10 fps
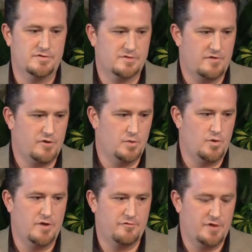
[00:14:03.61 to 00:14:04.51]
discovering
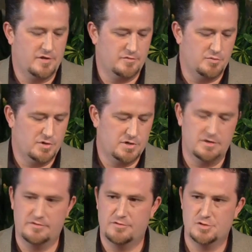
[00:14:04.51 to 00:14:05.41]
Ray Frann's book,
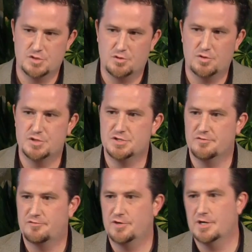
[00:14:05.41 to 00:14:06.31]
In Search of Christian
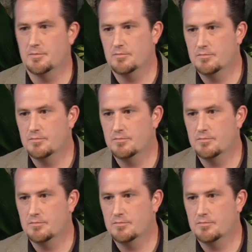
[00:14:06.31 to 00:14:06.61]
Freedom.